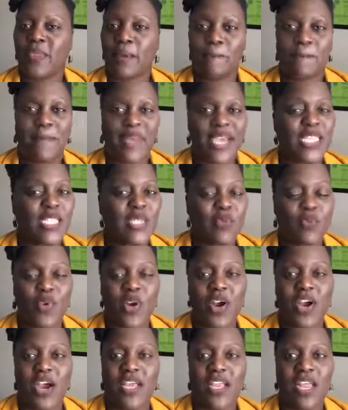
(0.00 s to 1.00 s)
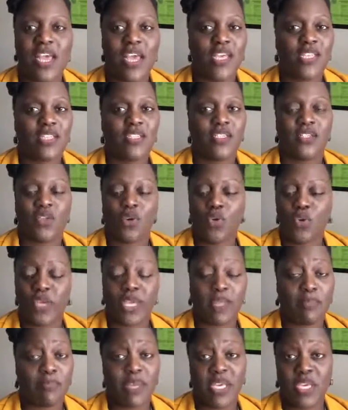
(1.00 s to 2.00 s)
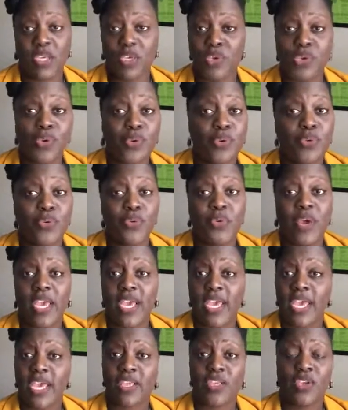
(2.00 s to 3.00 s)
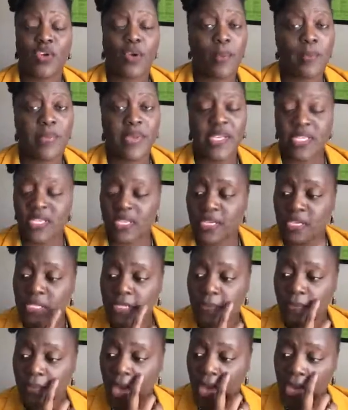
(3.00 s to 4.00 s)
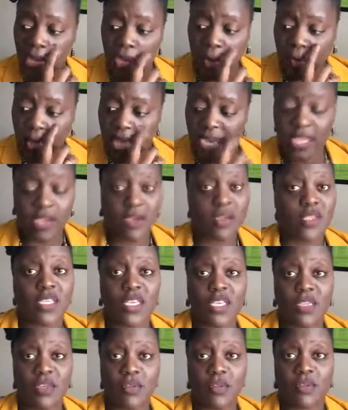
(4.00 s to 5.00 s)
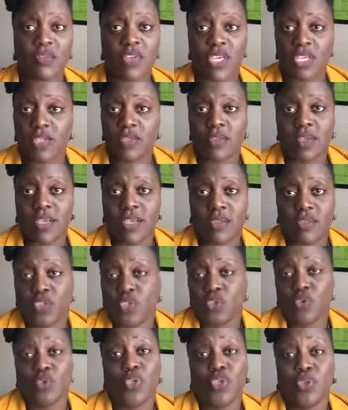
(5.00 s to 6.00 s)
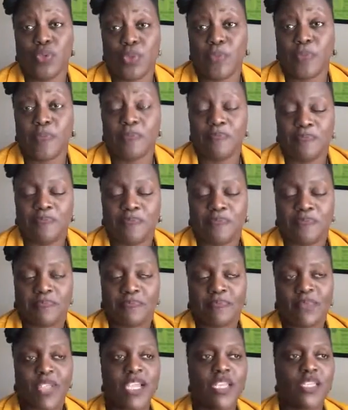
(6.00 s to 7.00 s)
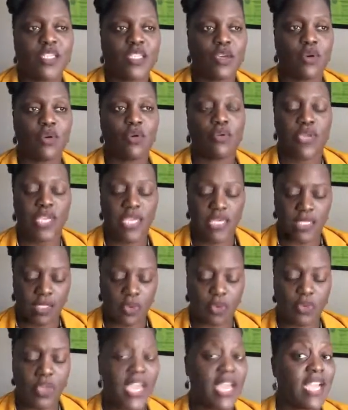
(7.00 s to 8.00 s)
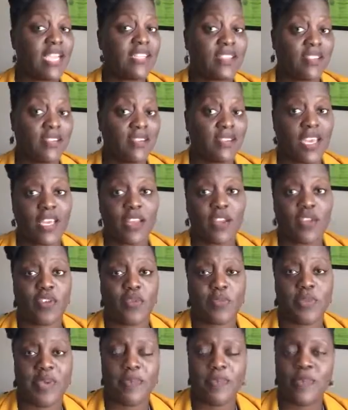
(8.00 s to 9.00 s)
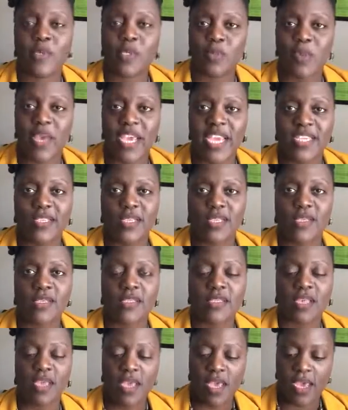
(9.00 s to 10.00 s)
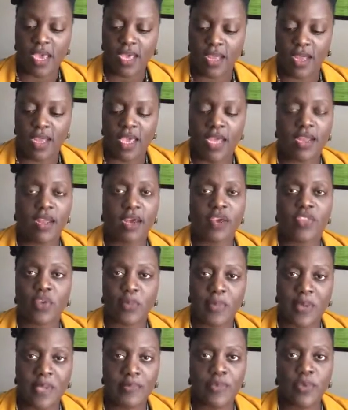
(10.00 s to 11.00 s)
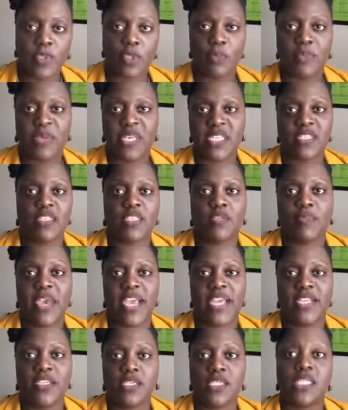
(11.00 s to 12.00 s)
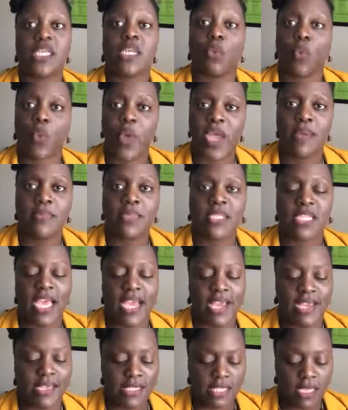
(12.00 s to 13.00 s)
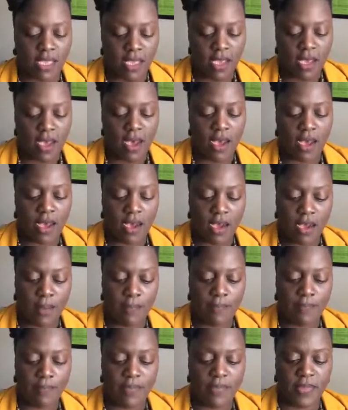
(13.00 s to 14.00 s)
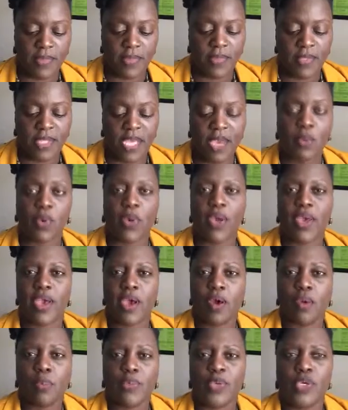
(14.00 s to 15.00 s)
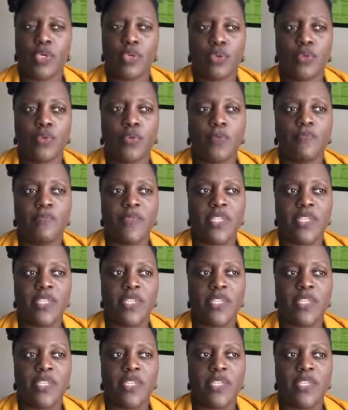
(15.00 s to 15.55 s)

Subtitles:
best one who can be you and your business, and nobody else can do you. So it's okay to look at other people's pages and other people's business pages and websites that will help you